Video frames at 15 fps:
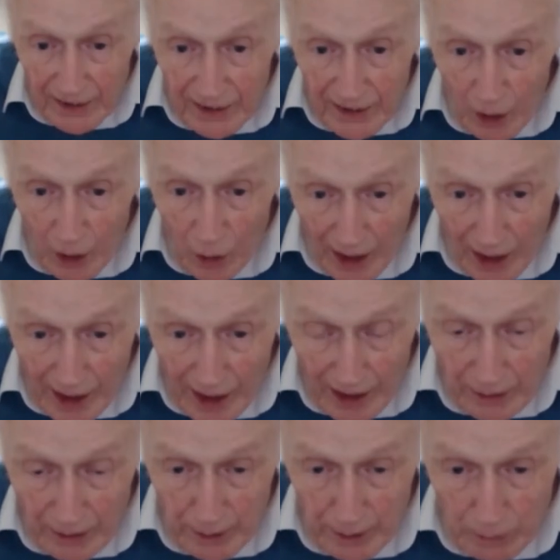Now, I
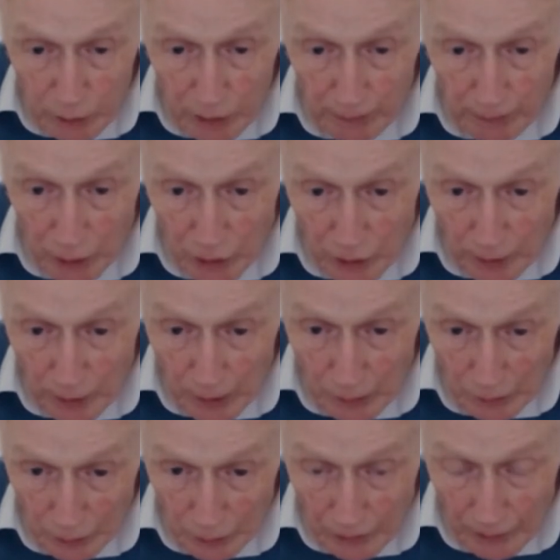had been able to
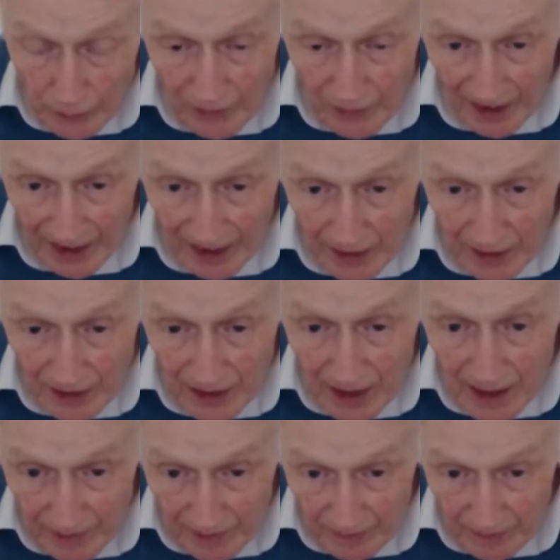postpone that
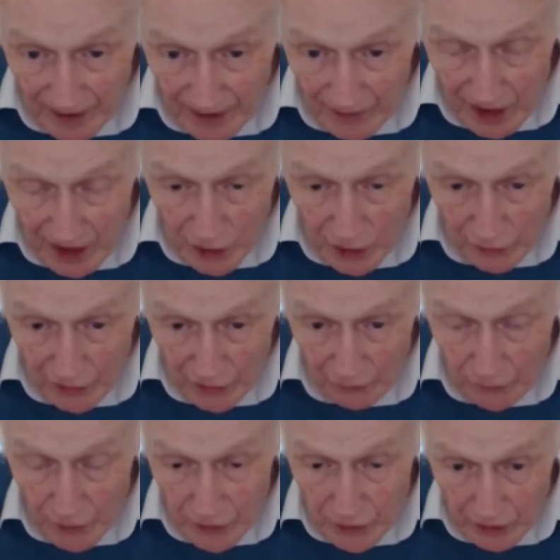at the age of
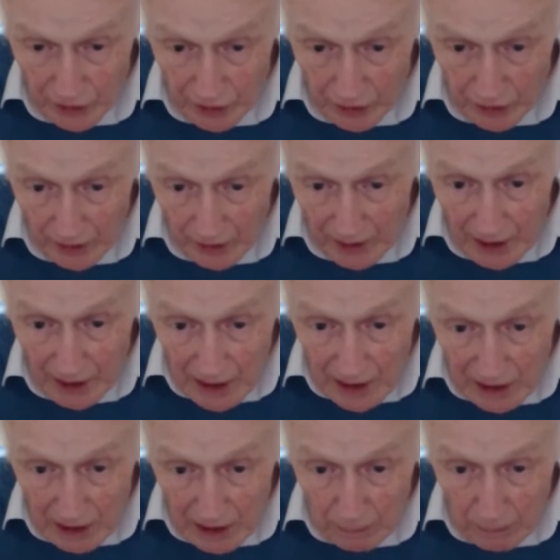17
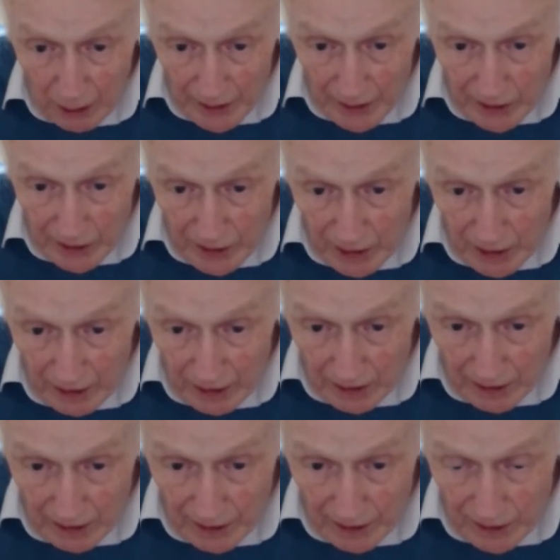by
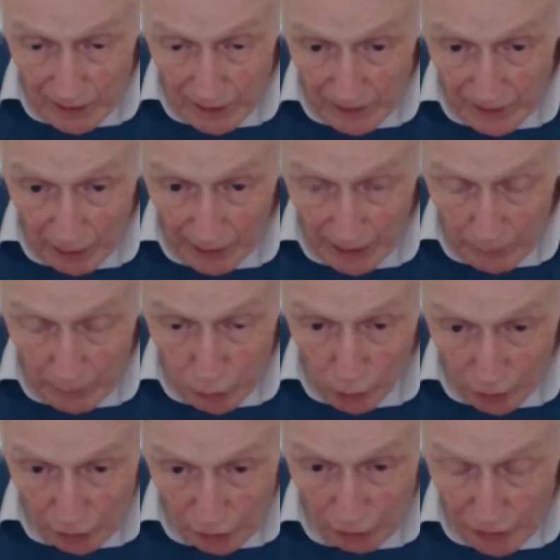going up to
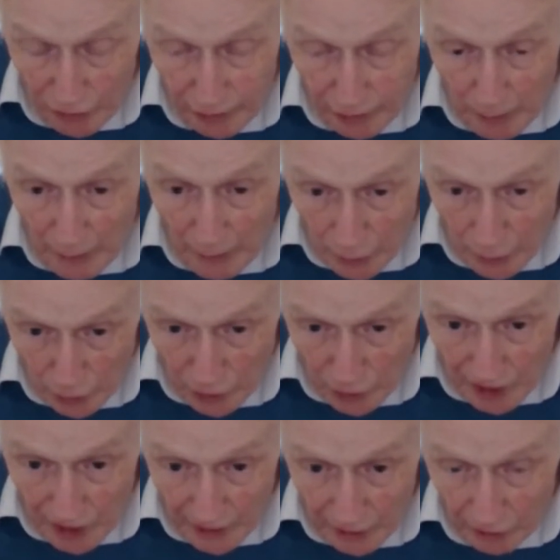Oxford for my first
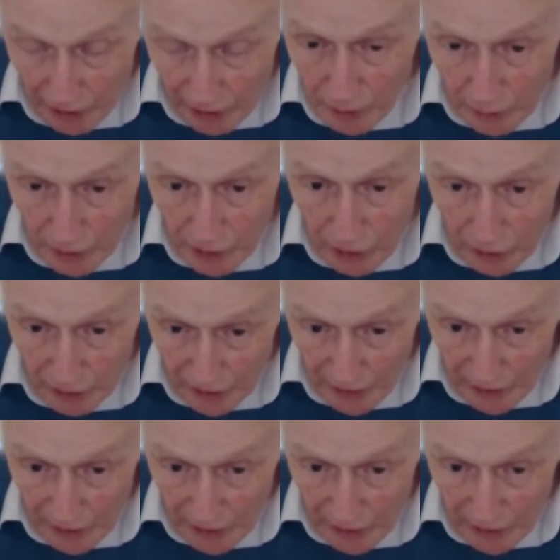undergraduate degree.